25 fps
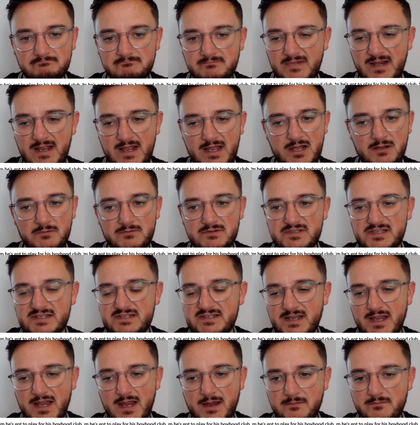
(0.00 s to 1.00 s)
Now is the
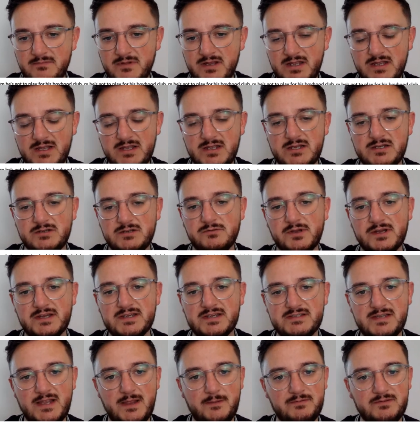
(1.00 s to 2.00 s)
time to
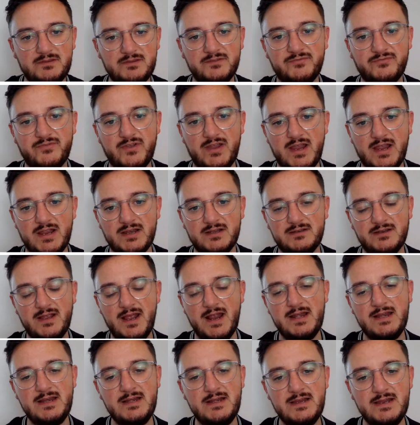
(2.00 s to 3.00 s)
accept the fate.
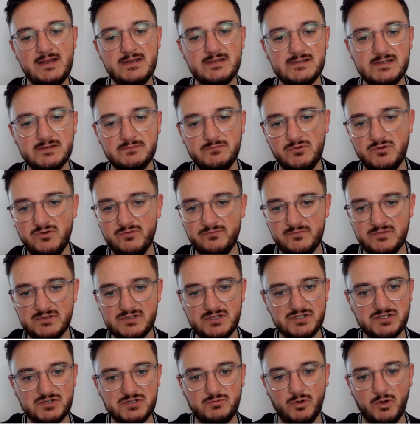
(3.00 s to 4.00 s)
Eddie needs to move him as
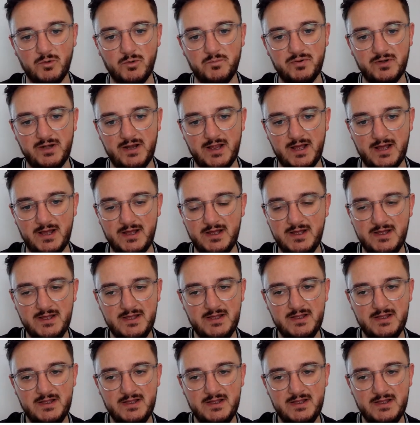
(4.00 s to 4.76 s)
a squad player.